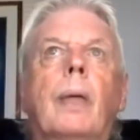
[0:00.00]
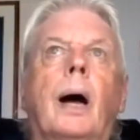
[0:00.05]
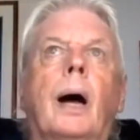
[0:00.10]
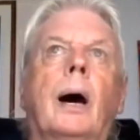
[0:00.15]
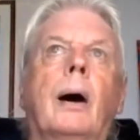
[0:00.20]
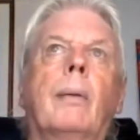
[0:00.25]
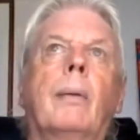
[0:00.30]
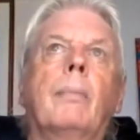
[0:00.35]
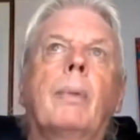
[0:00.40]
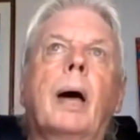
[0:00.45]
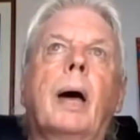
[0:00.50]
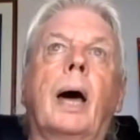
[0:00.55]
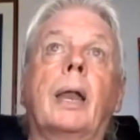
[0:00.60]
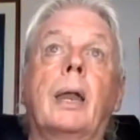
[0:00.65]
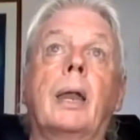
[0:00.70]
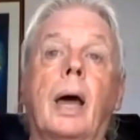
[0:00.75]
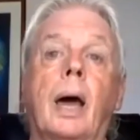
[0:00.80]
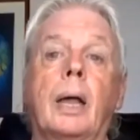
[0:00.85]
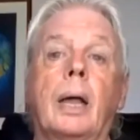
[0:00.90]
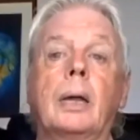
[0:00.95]
Um,
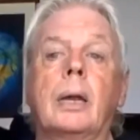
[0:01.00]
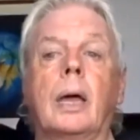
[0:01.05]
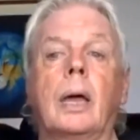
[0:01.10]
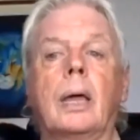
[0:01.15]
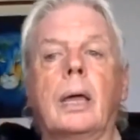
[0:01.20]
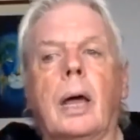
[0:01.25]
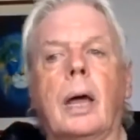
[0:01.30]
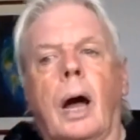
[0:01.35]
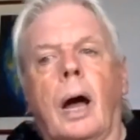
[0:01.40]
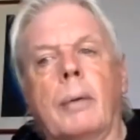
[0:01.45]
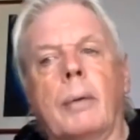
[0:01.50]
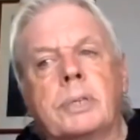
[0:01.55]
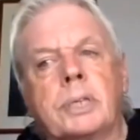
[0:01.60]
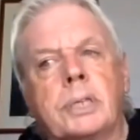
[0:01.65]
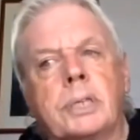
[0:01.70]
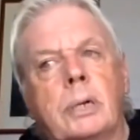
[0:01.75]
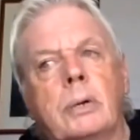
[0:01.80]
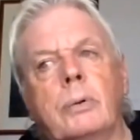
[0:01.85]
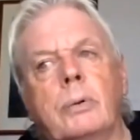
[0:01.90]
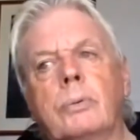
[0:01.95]
and and I'm
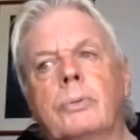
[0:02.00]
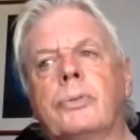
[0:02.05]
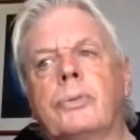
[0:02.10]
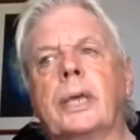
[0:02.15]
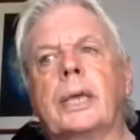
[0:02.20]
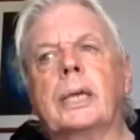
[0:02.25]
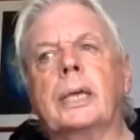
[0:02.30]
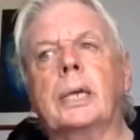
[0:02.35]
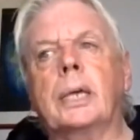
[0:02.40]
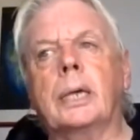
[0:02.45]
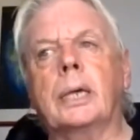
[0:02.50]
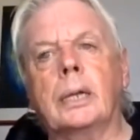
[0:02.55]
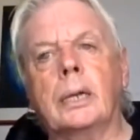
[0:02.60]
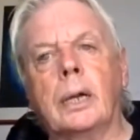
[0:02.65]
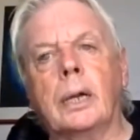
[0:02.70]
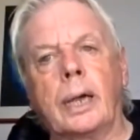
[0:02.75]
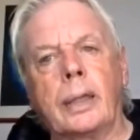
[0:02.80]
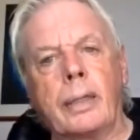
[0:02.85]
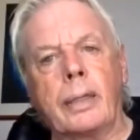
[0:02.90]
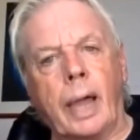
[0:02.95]
still thinking
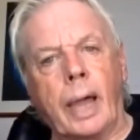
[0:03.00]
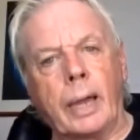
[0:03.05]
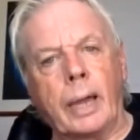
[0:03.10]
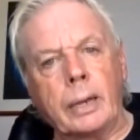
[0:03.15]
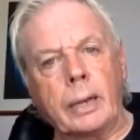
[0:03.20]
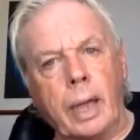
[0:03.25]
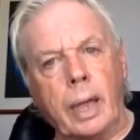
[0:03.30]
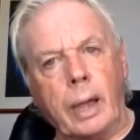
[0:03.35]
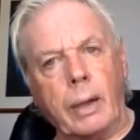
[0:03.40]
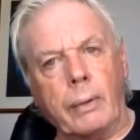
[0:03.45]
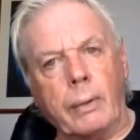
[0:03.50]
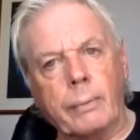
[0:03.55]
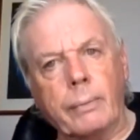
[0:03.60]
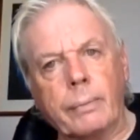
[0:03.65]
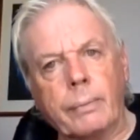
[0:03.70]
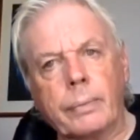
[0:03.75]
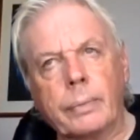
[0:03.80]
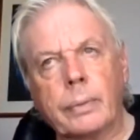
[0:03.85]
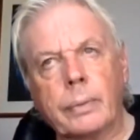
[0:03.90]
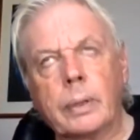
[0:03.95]
like that now.
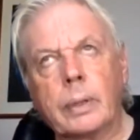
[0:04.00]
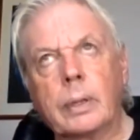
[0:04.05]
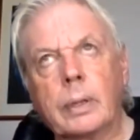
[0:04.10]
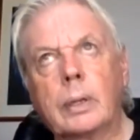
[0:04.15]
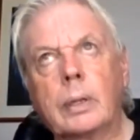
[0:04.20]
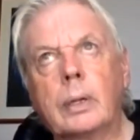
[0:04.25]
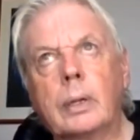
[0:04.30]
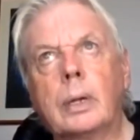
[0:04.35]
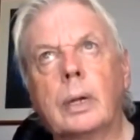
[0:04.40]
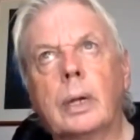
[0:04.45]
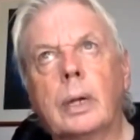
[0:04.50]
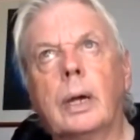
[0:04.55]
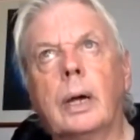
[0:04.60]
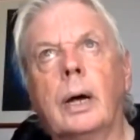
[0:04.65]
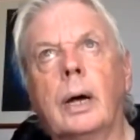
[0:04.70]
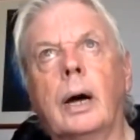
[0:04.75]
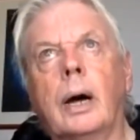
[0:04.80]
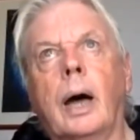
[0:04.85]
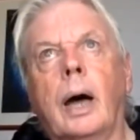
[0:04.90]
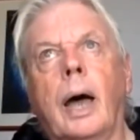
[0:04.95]

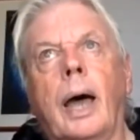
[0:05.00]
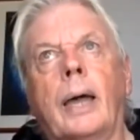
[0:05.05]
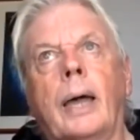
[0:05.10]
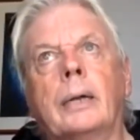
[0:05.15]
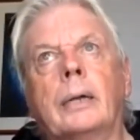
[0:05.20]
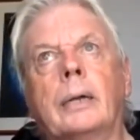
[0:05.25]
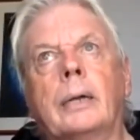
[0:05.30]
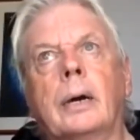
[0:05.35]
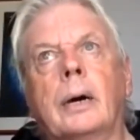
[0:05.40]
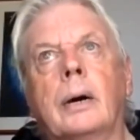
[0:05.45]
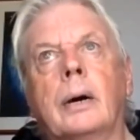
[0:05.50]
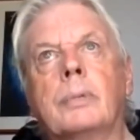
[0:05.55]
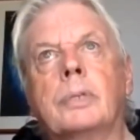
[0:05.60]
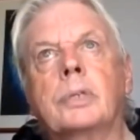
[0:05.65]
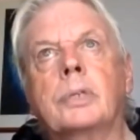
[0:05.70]
Uh, and um,